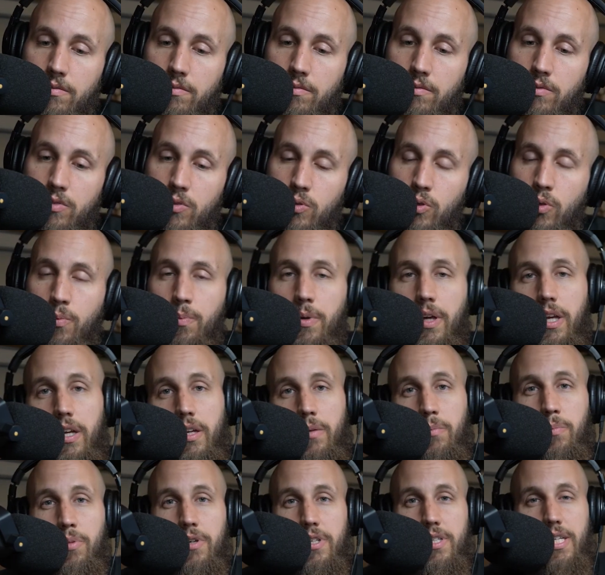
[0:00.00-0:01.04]
swoop in
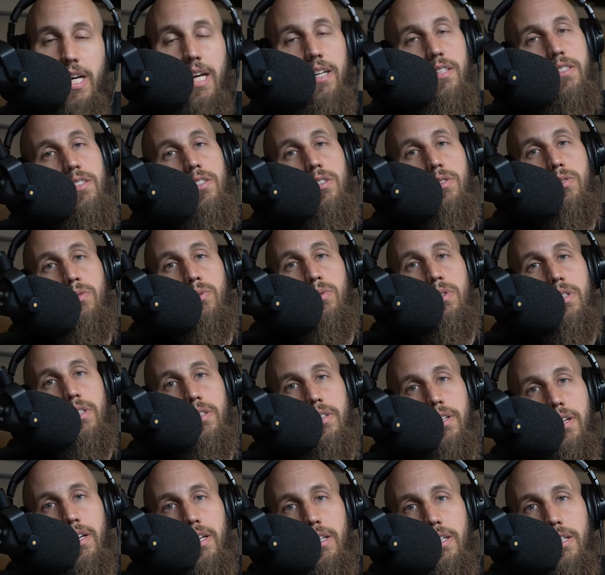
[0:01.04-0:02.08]
and protect you when
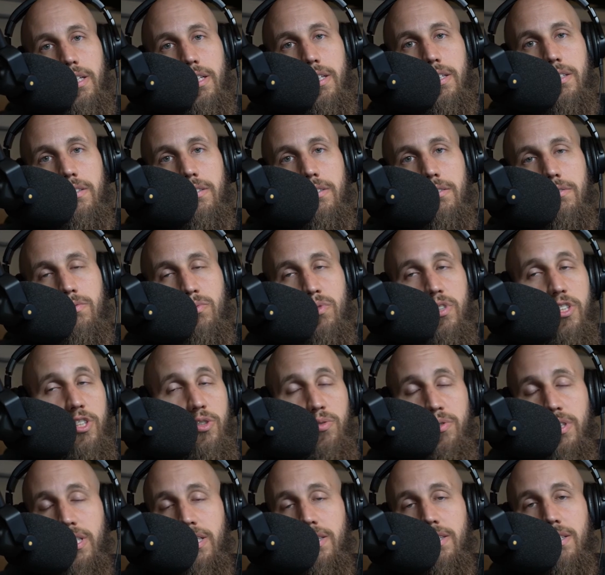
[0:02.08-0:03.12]
you
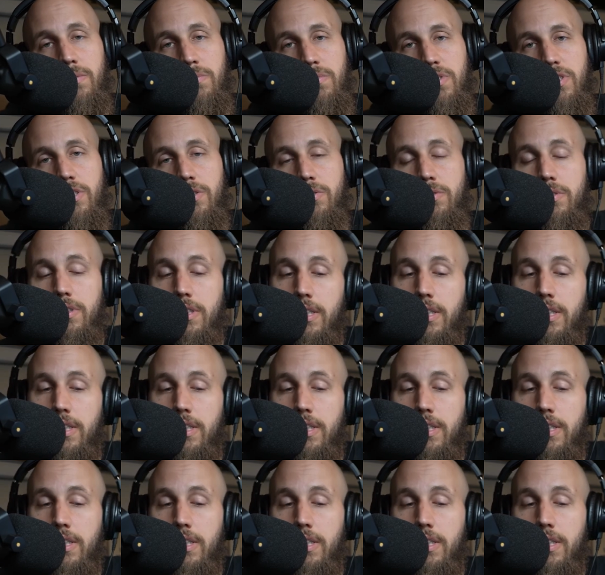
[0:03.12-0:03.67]
need them to,